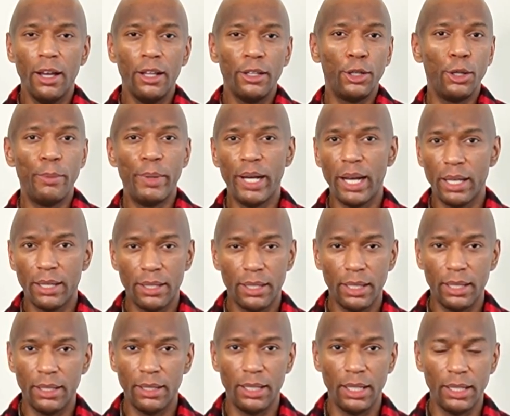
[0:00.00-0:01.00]

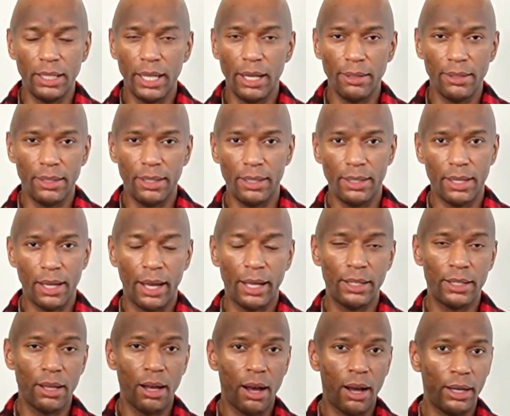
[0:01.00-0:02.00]
luminescent details and
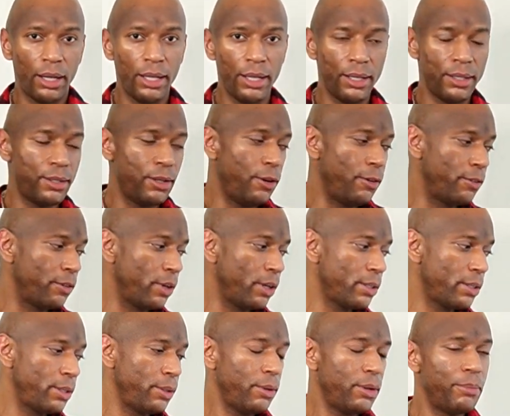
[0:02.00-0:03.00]
designs on his overall
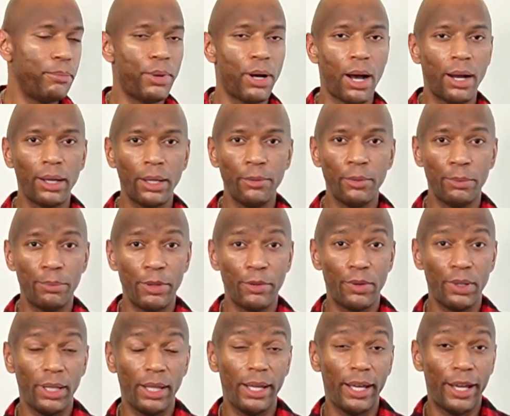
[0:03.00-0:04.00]
suit and body would be
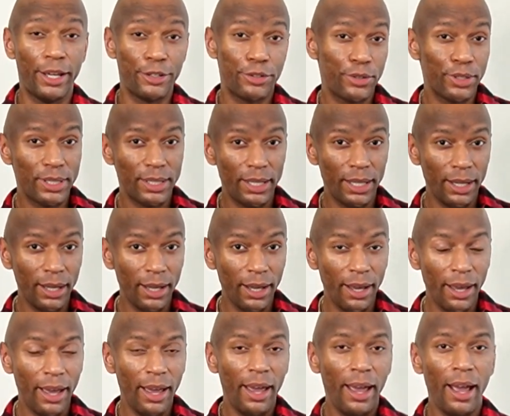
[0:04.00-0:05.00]
really
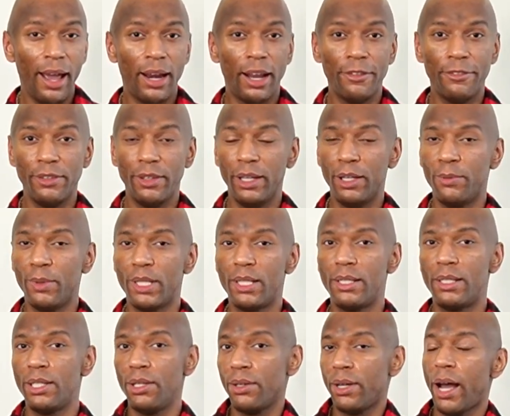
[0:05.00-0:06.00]
interesting, and I feel like would
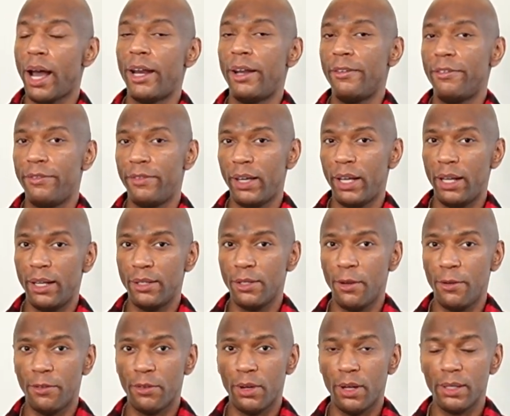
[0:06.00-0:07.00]
still kind of fit his
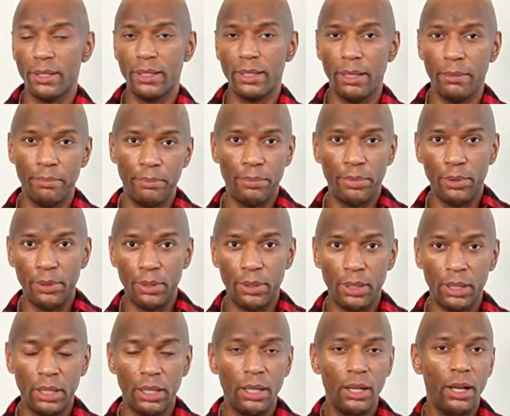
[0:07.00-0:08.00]
overall
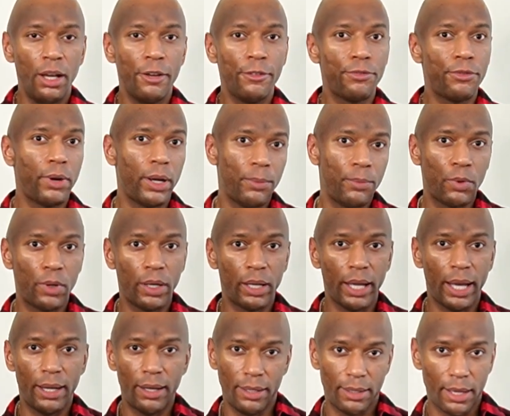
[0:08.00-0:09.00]
simple framework
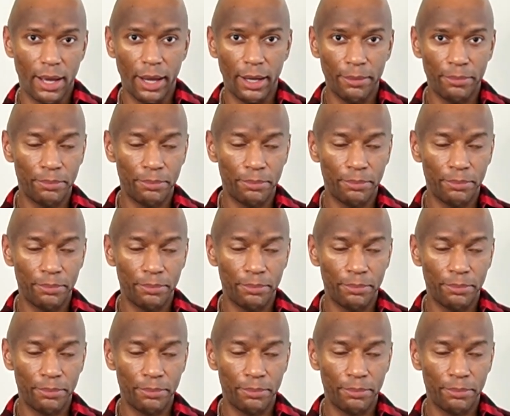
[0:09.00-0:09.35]
and design.